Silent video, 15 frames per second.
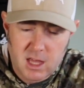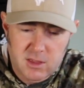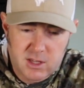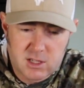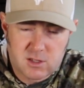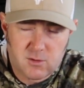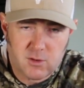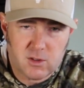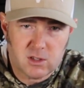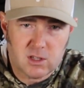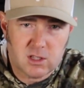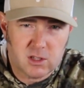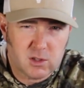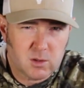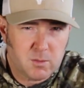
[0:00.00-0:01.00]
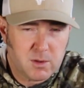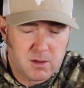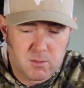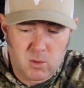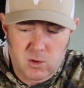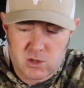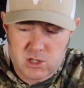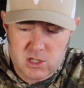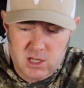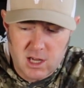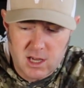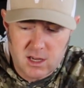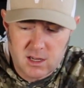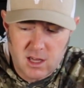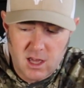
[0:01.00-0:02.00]
These feel a little bit more
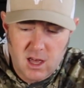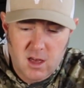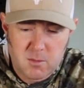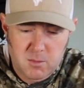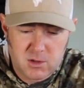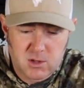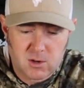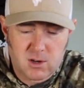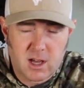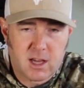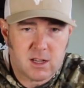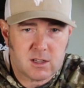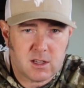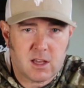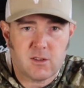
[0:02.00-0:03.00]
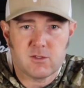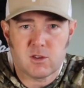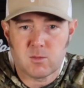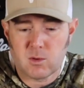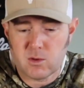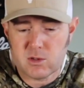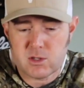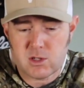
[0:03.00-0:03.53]
snug, but they're not uncomfortable.